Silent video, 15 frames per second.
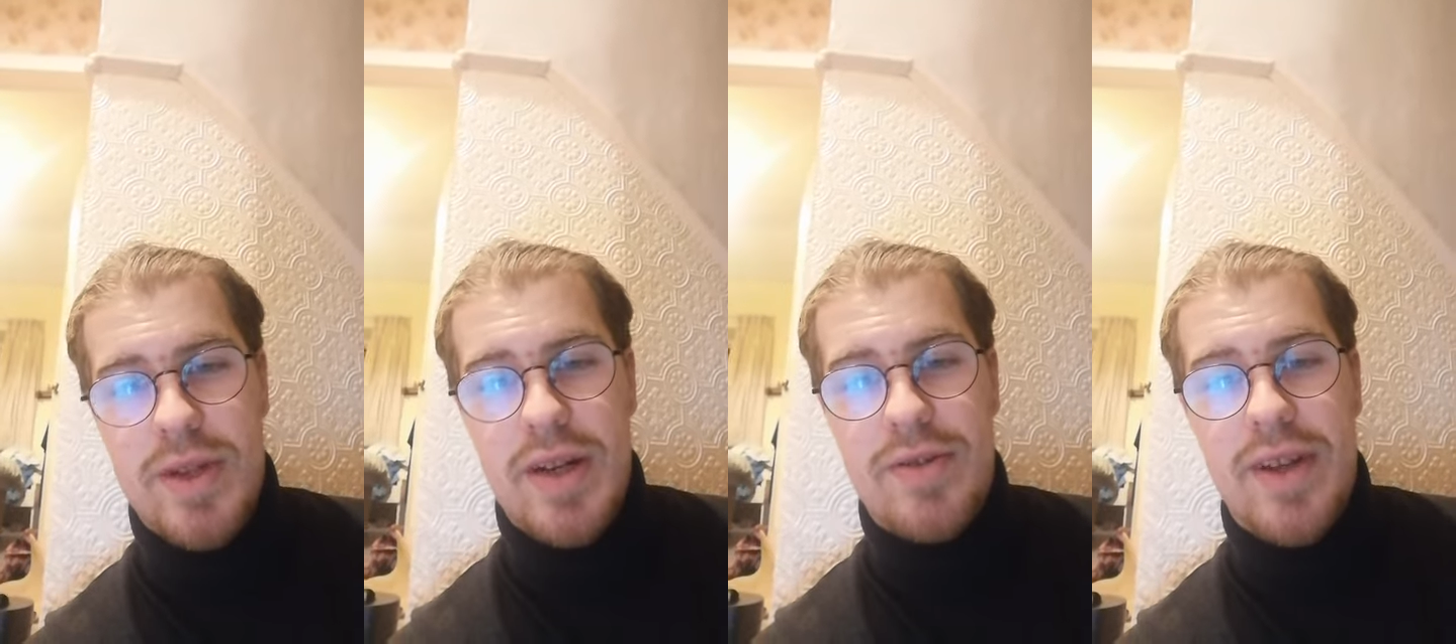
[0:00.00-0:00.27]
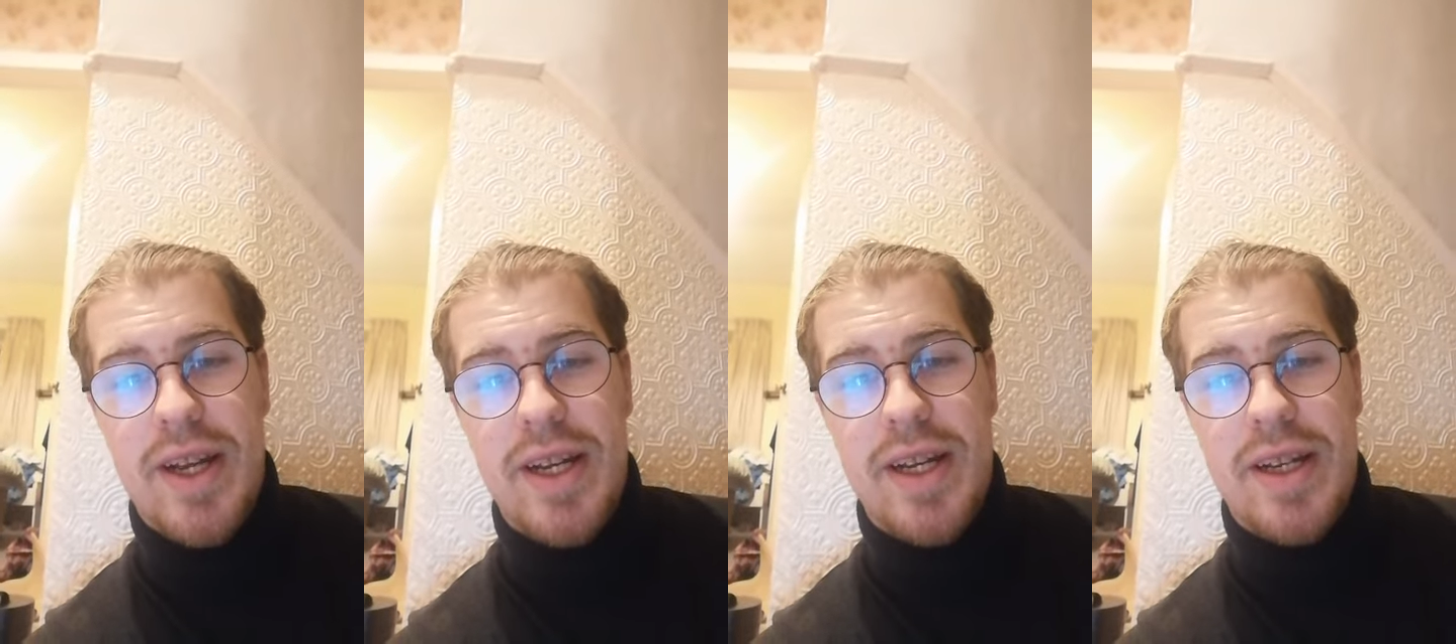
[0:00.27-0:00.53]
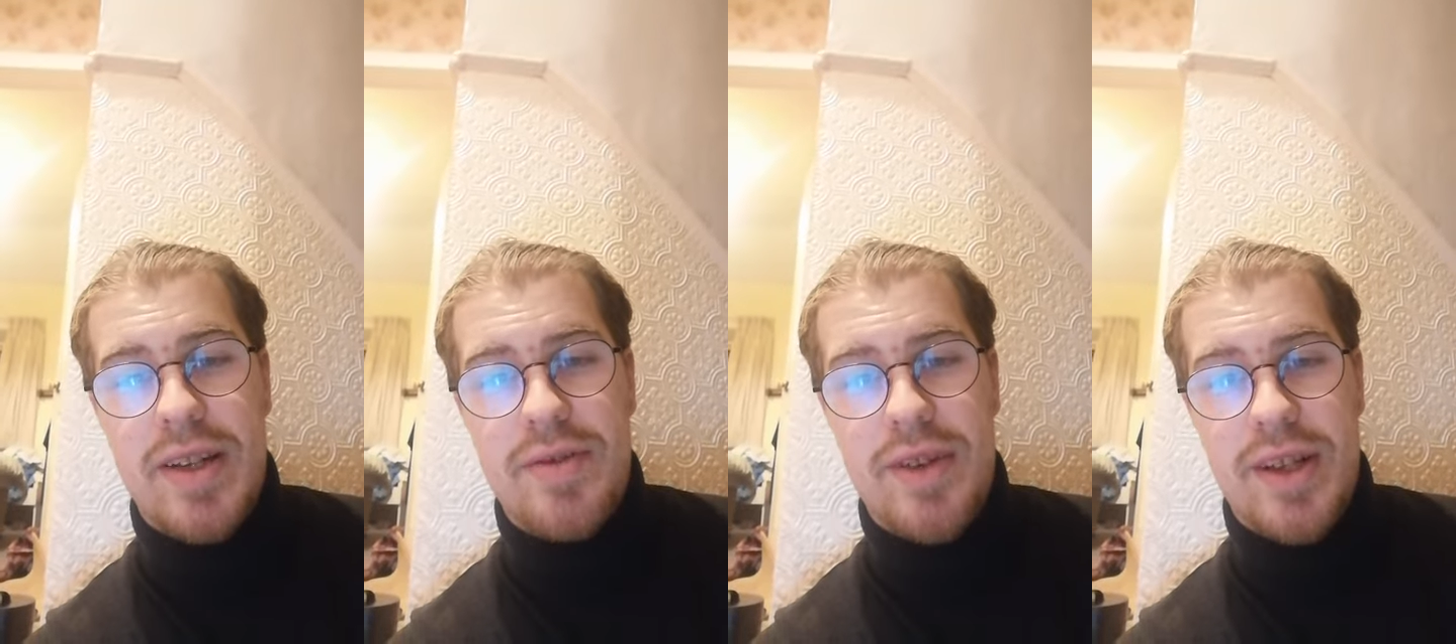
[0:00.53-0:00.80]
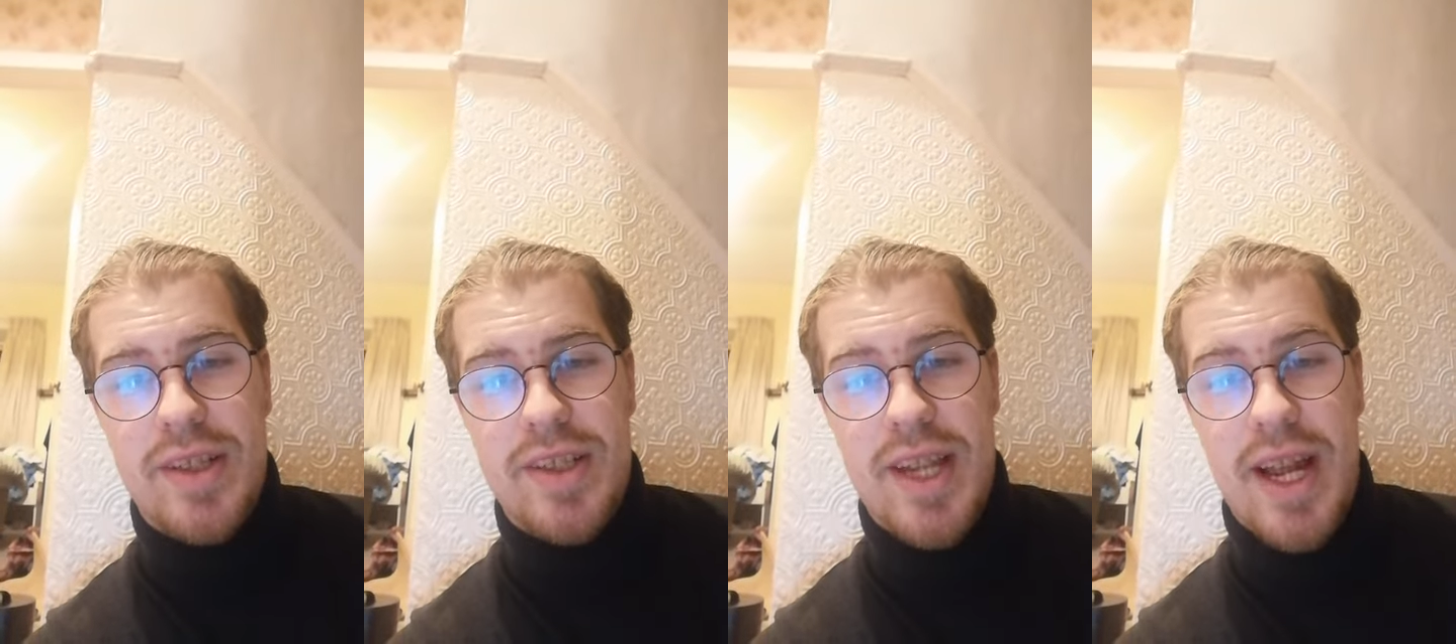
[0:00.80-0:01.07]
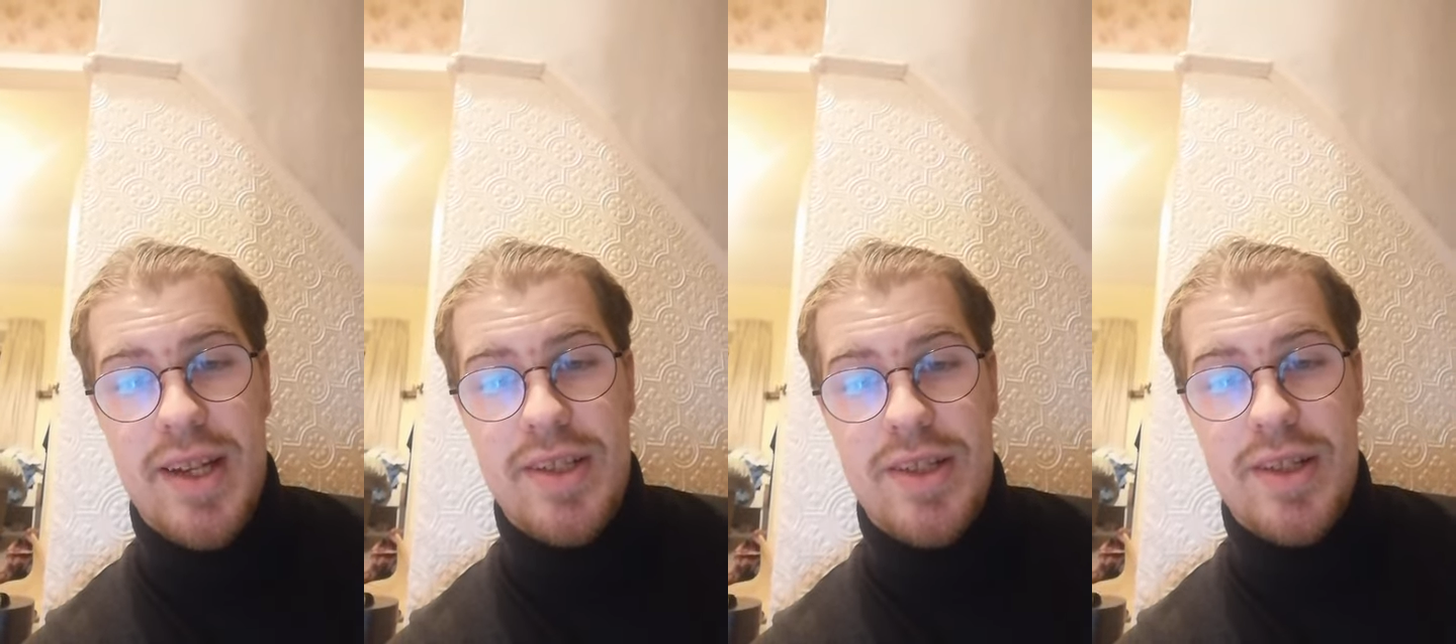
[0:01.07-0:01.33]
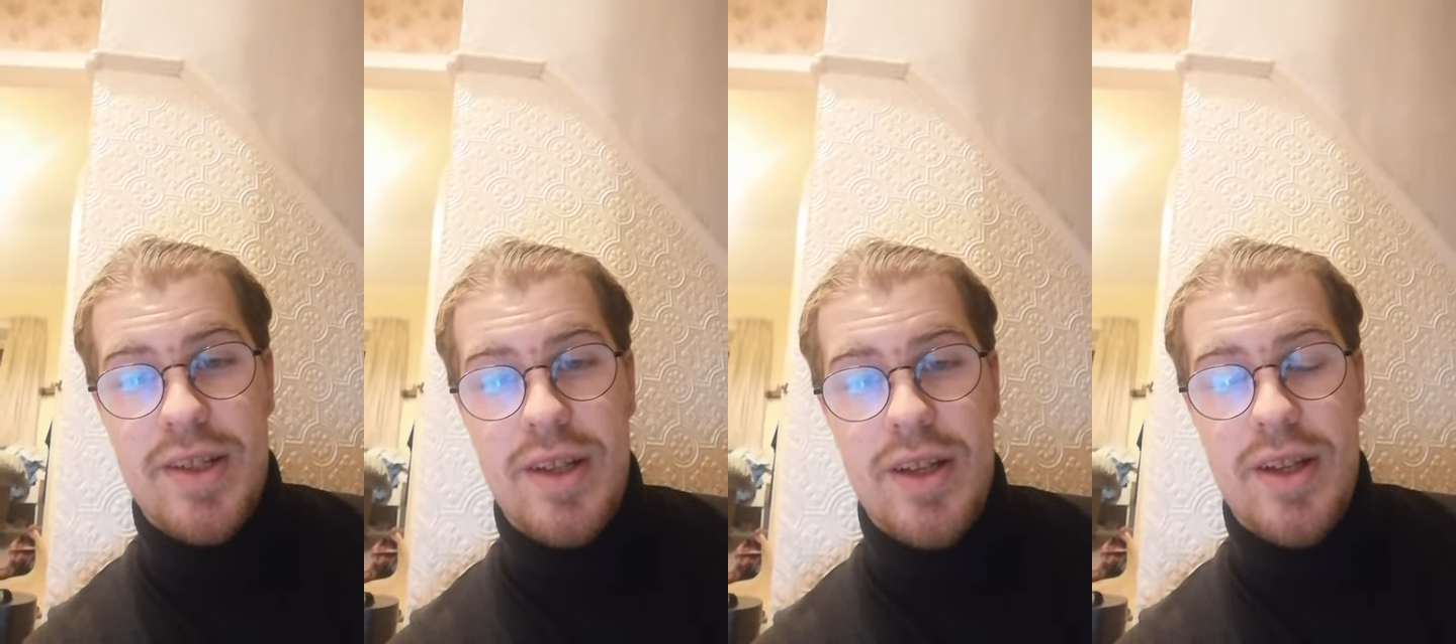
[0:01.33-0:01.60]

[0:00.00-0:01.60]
if that stands.